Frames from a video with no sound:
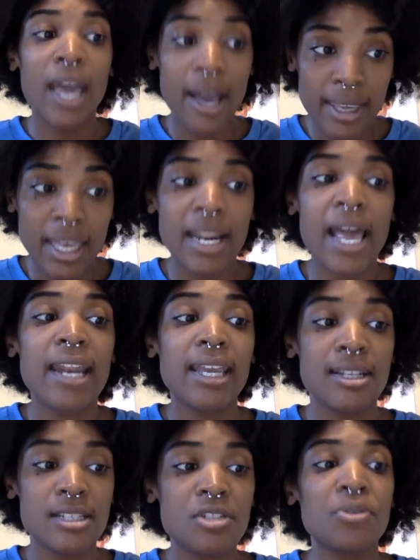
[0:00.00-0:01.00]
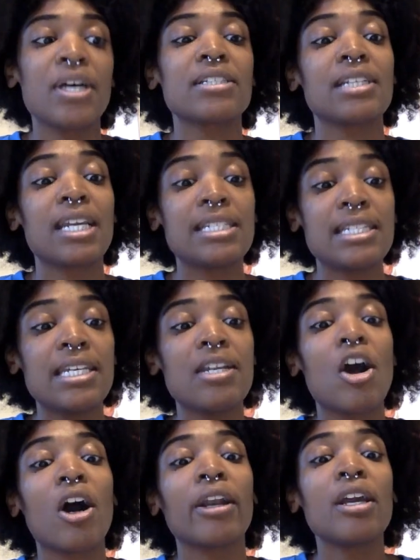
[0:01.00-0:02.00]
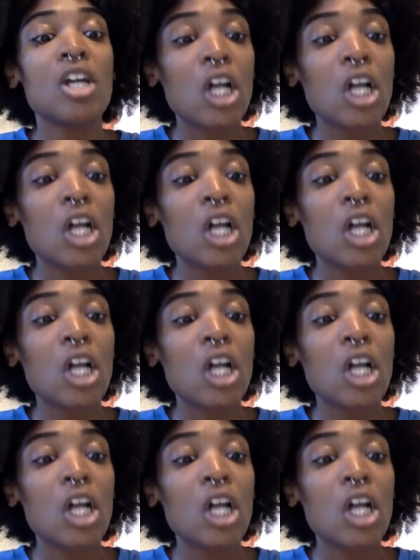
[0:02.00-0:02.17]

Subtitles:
again, heading into 2019 on